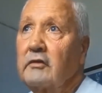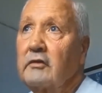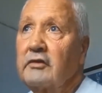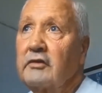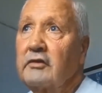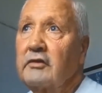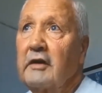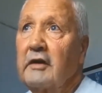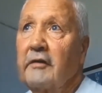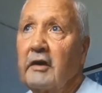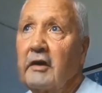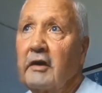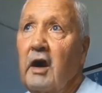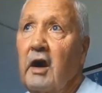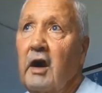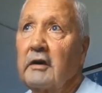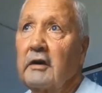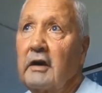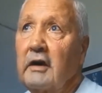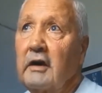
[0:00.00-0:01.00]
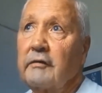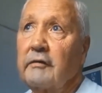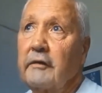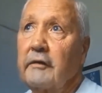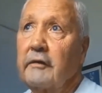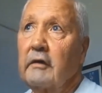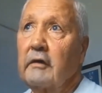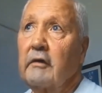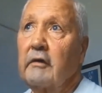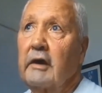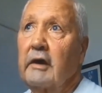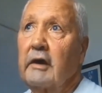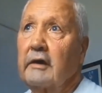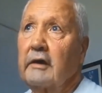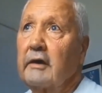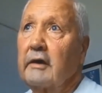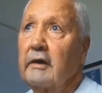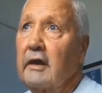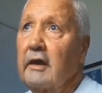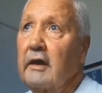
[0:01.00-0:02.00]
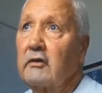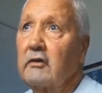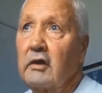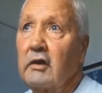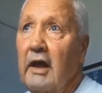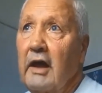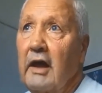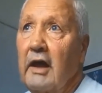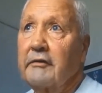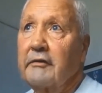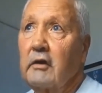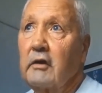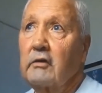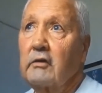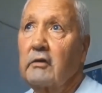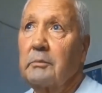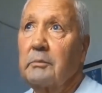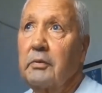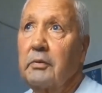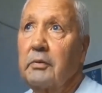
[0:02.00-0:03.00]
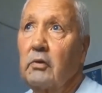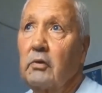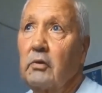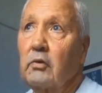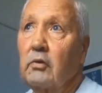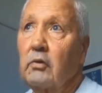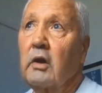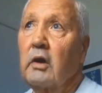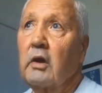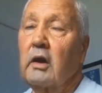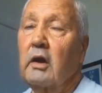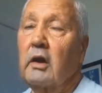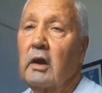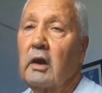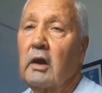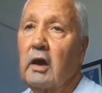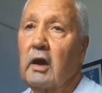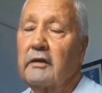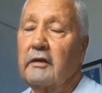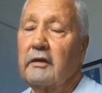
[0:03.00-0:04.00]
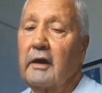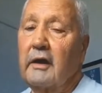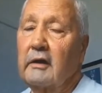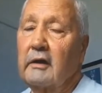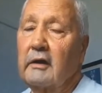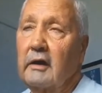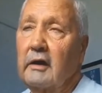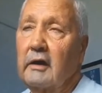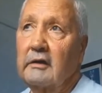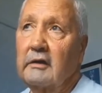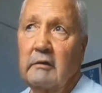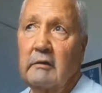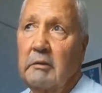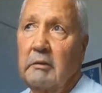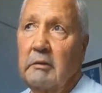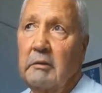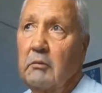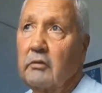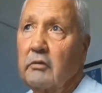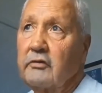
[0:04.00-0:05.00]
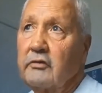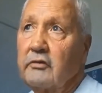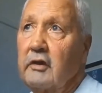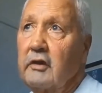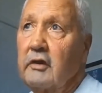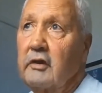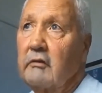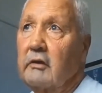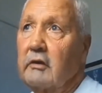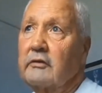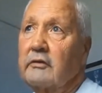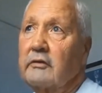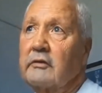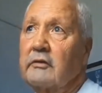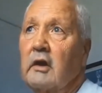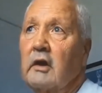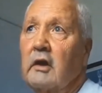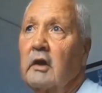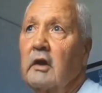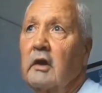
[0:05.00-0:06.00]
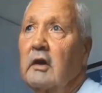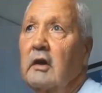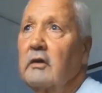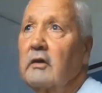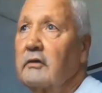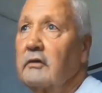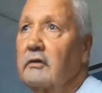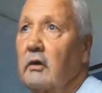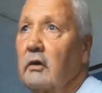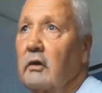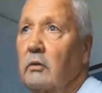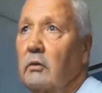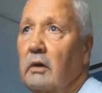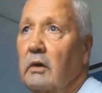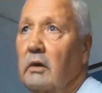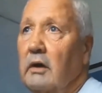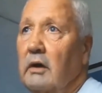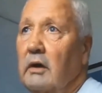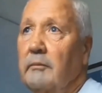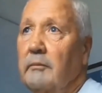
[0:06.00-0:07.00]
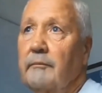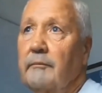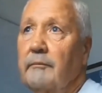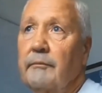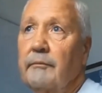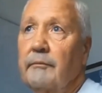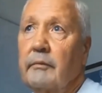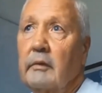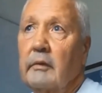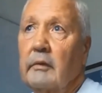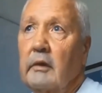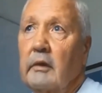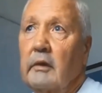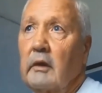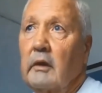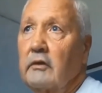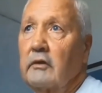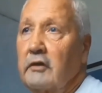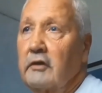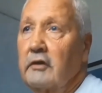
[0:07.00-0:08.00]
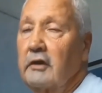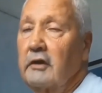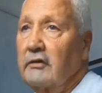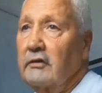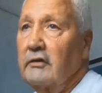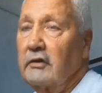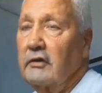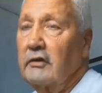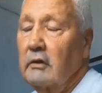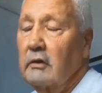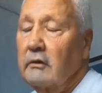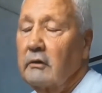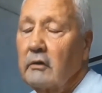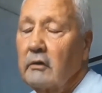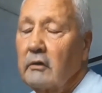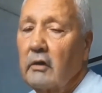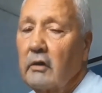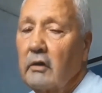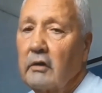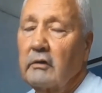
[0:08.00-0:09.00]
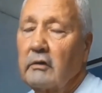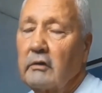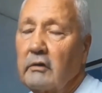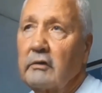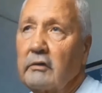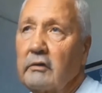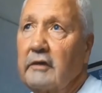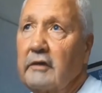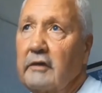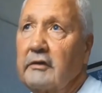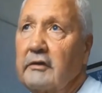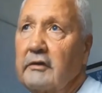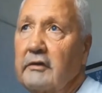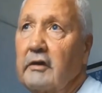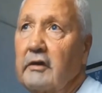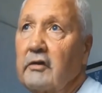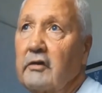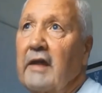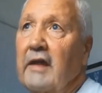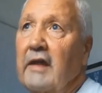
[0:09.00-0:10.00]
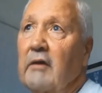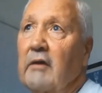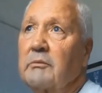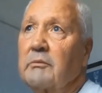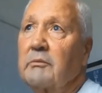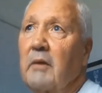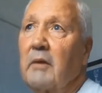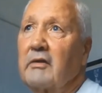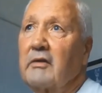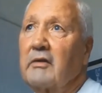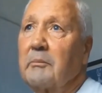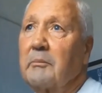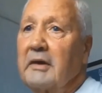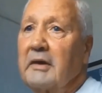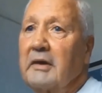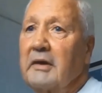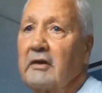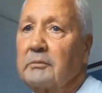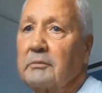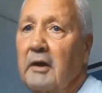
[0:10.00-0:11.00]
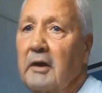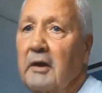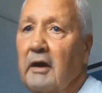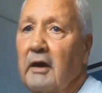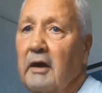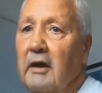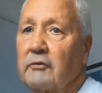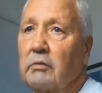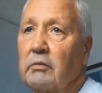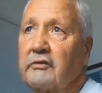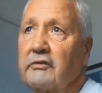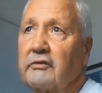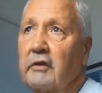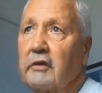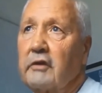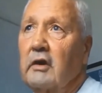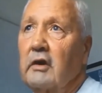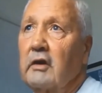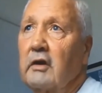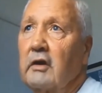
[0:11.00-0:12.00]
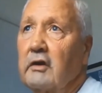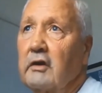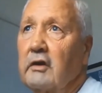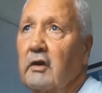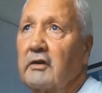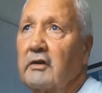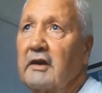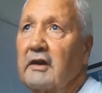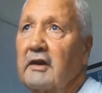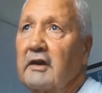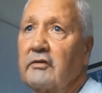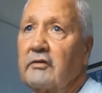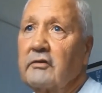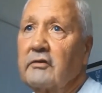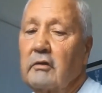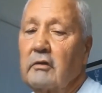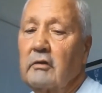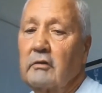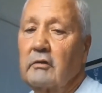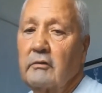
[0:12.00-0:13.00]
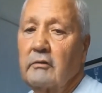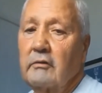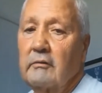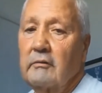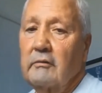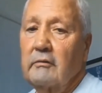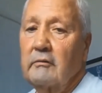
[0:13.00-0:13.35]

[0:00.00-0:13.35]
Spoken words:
She said, if I can't get the finger in, then you'll have to go to pool, and they'll be more serious. So she actually got it set in. So that was like the biggest plus was, you know, the instant,